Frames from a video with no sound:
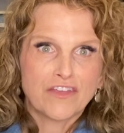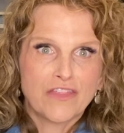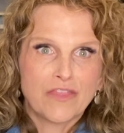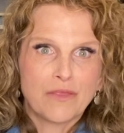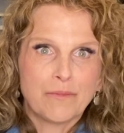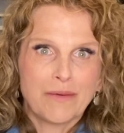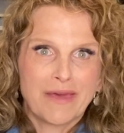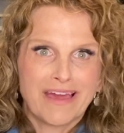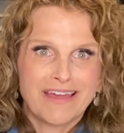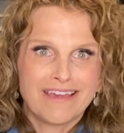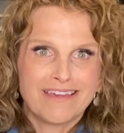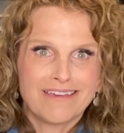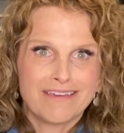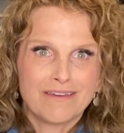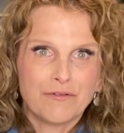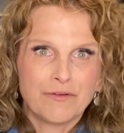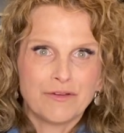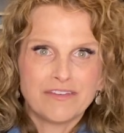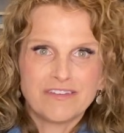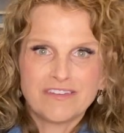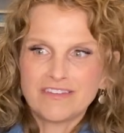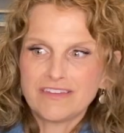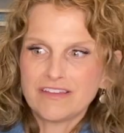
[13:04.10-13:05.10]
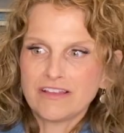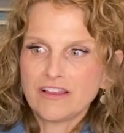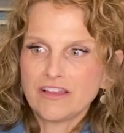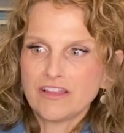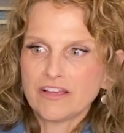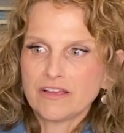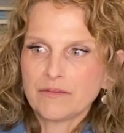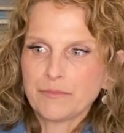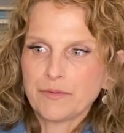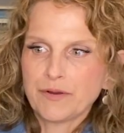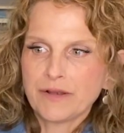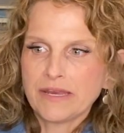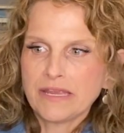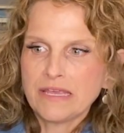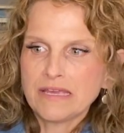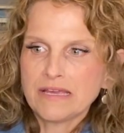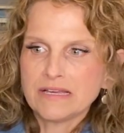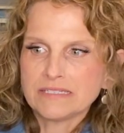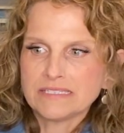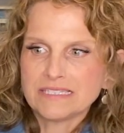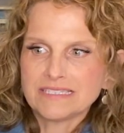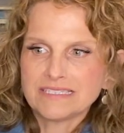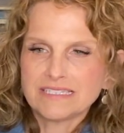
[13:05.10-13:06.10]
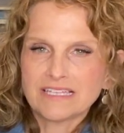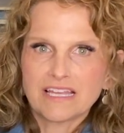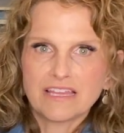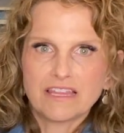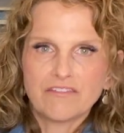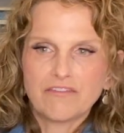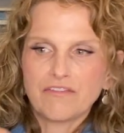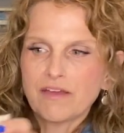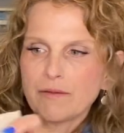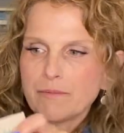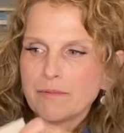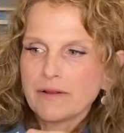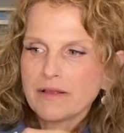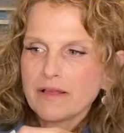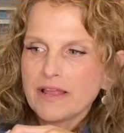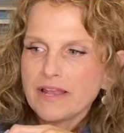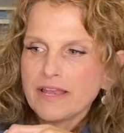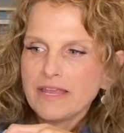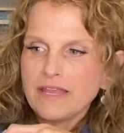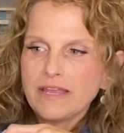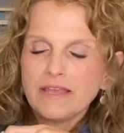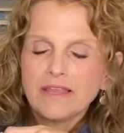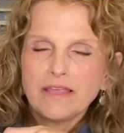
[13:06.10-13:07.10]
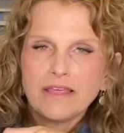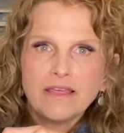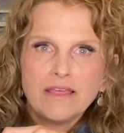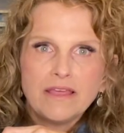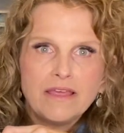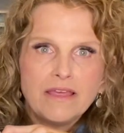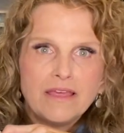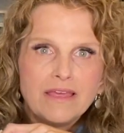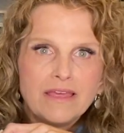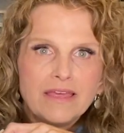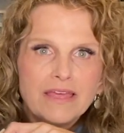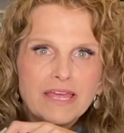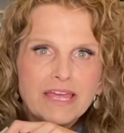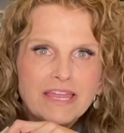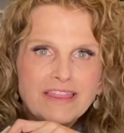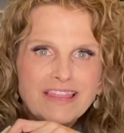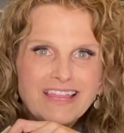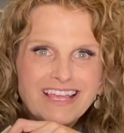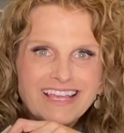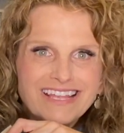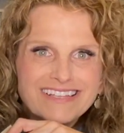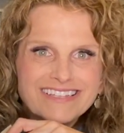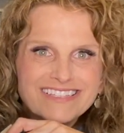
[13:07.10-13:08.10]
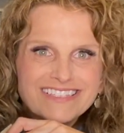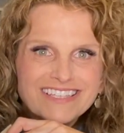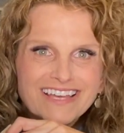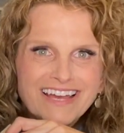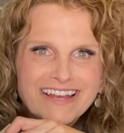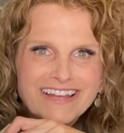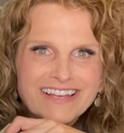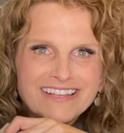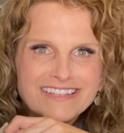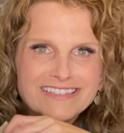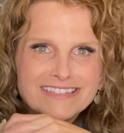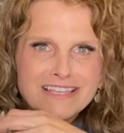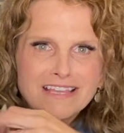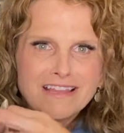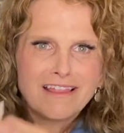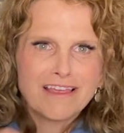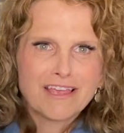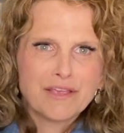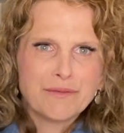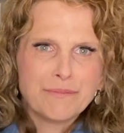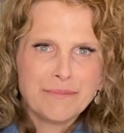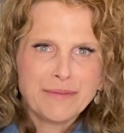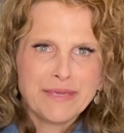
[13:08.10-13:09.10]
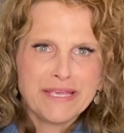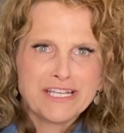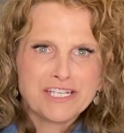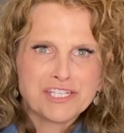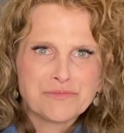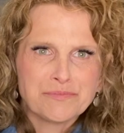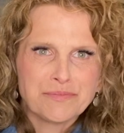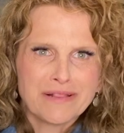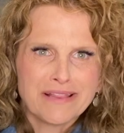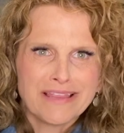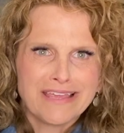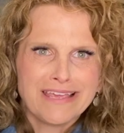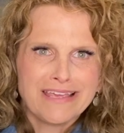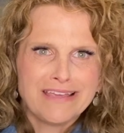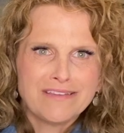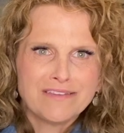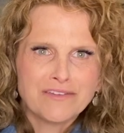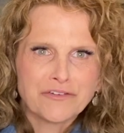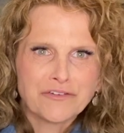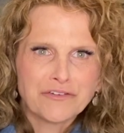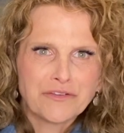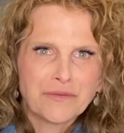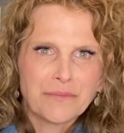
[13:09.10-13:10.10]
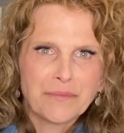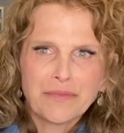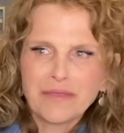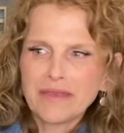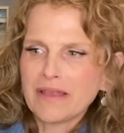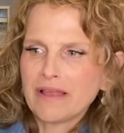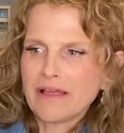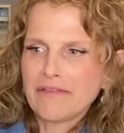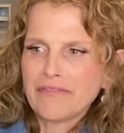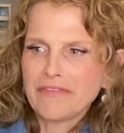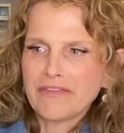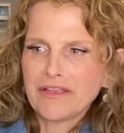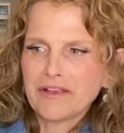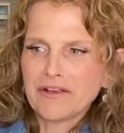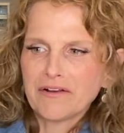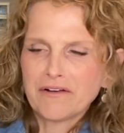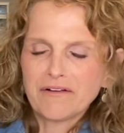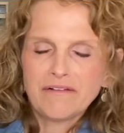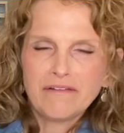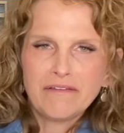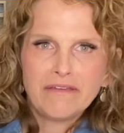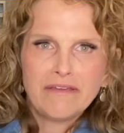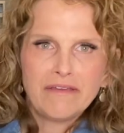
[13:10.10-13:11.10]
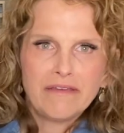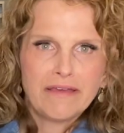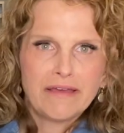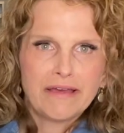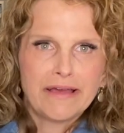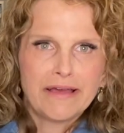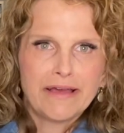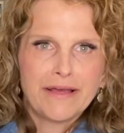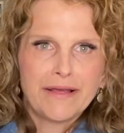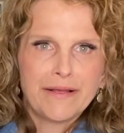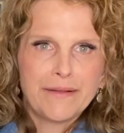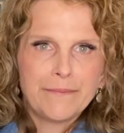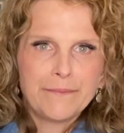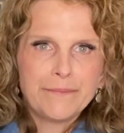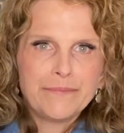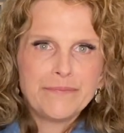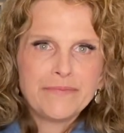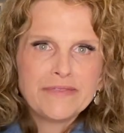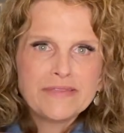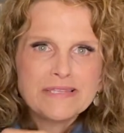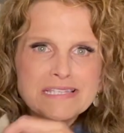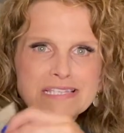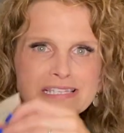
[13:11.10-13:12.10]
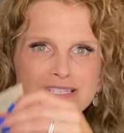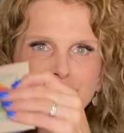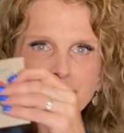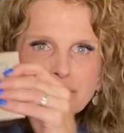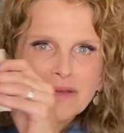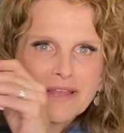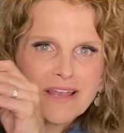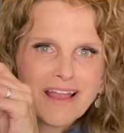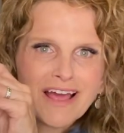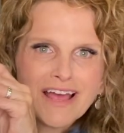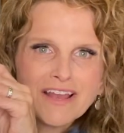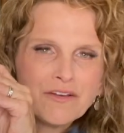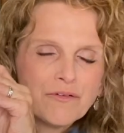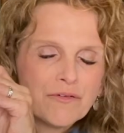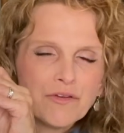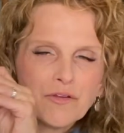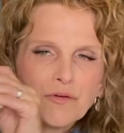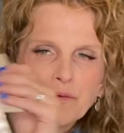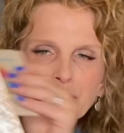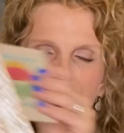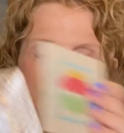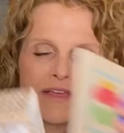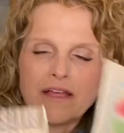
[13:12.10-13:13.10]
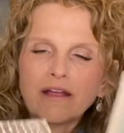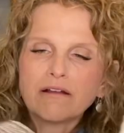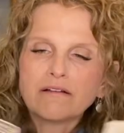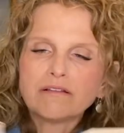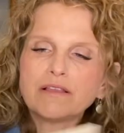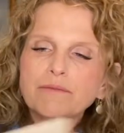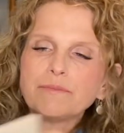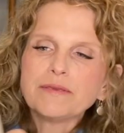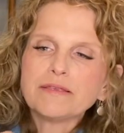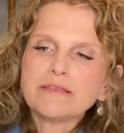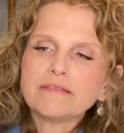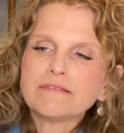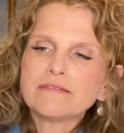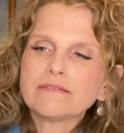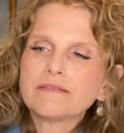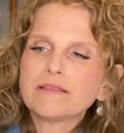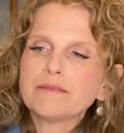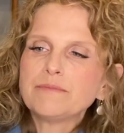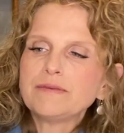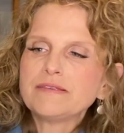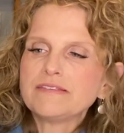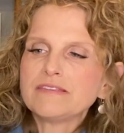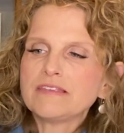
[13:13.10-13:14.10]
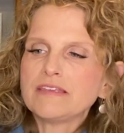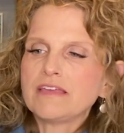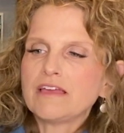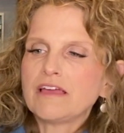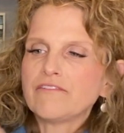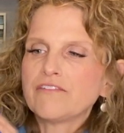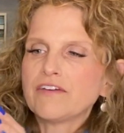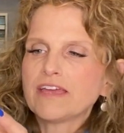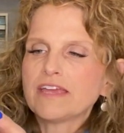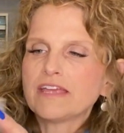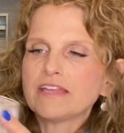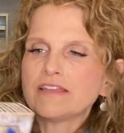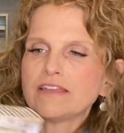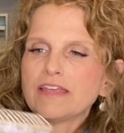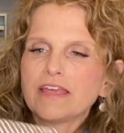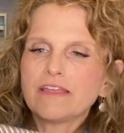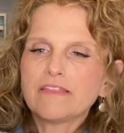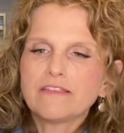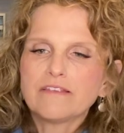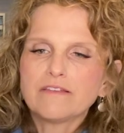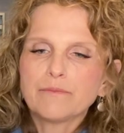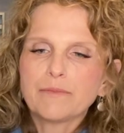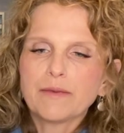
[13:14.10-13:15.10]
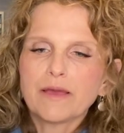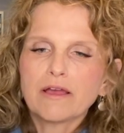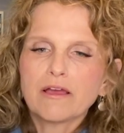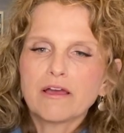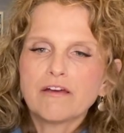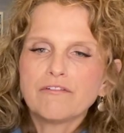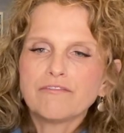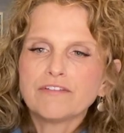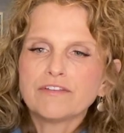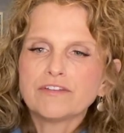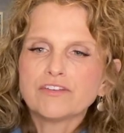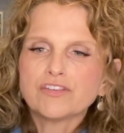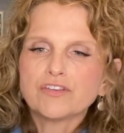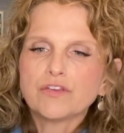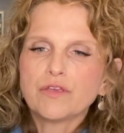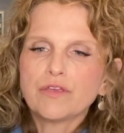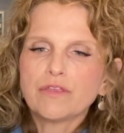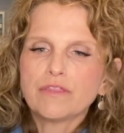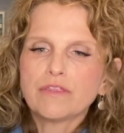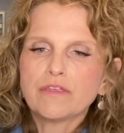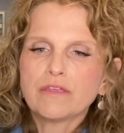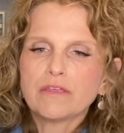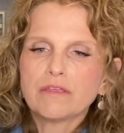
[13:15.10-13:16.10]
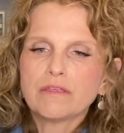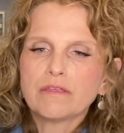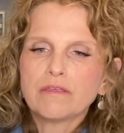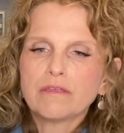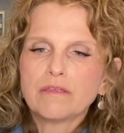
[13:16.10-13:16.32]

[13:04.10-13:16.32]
the back, it would still look pretty because it's got the fabric on it. In the inside, it said like beach please or something on there. This is what, I don't know what they are. Let me see if I can take this back off and show you the,